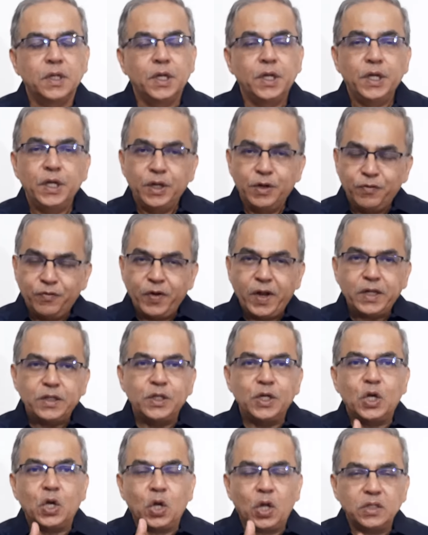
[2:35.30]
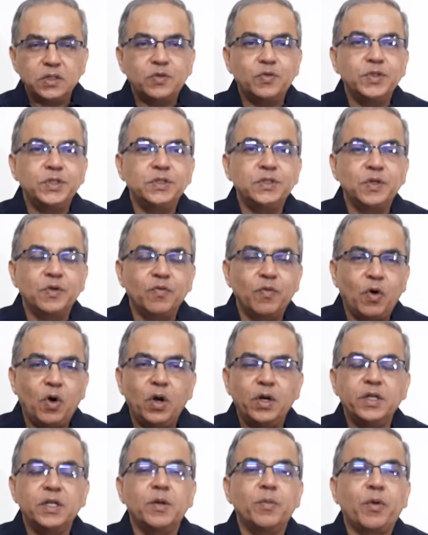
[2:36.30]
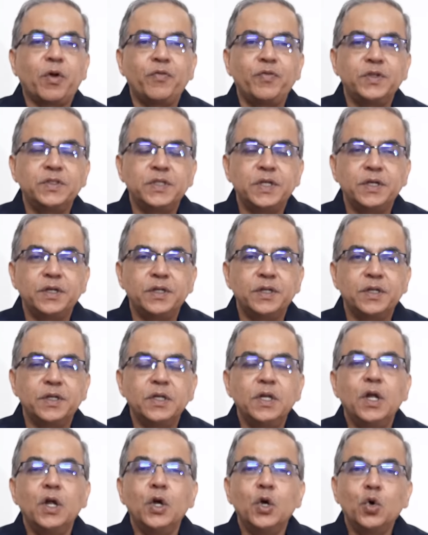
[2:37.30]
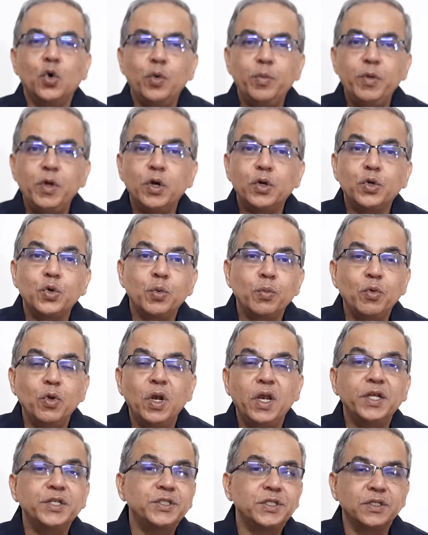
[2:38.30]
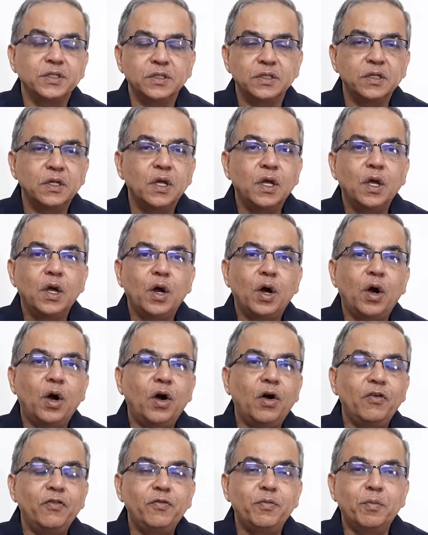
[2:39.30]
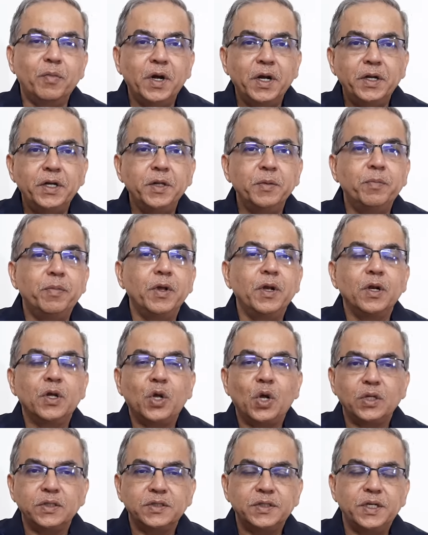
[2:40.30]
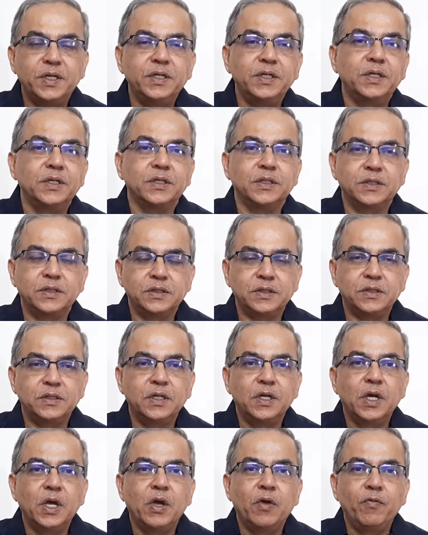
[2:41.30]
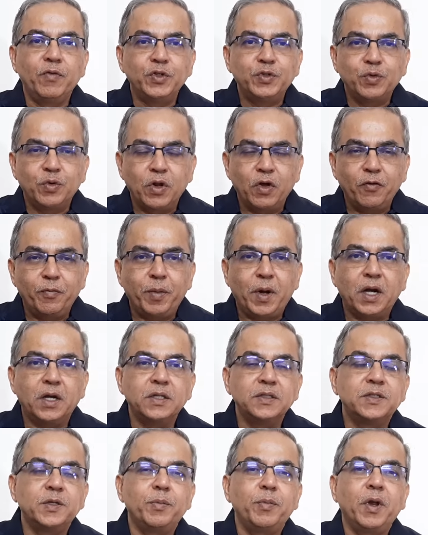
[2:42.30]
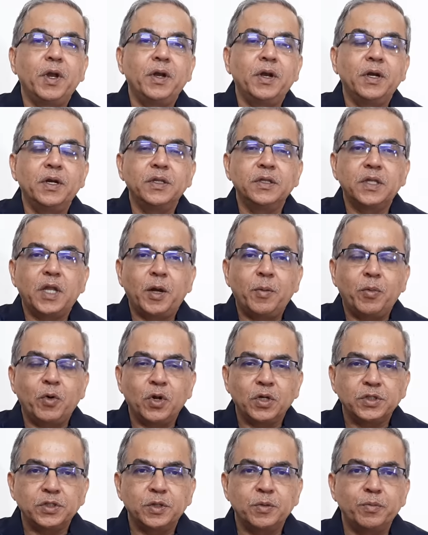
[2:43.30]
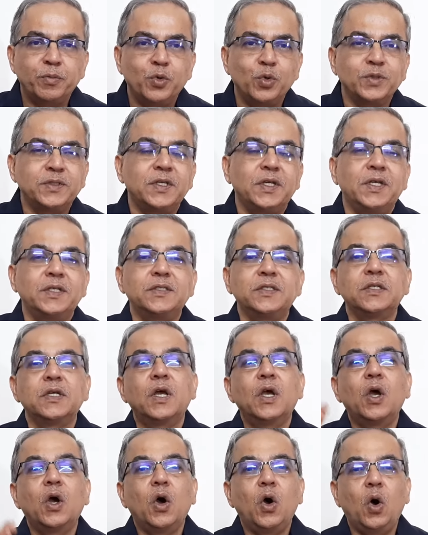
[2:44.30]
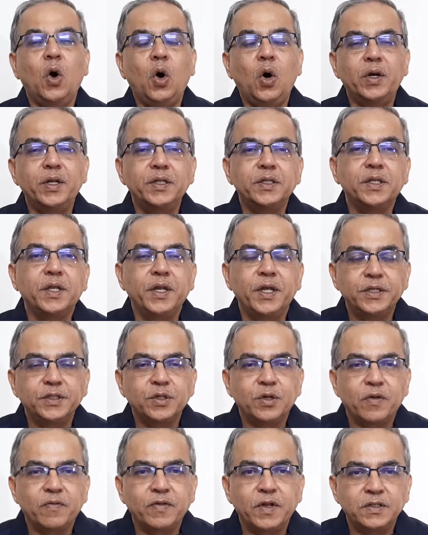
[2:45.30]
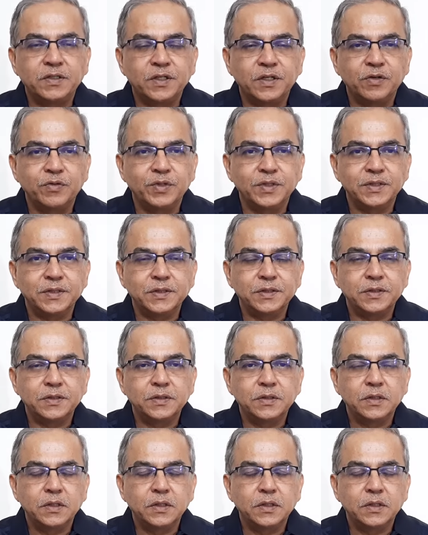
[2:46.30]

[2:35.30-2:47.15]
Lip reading: In fact, the cost which is involved in a profit center could be a accumulation of multiple cost centers which would have participated in that production process or in creation of that service.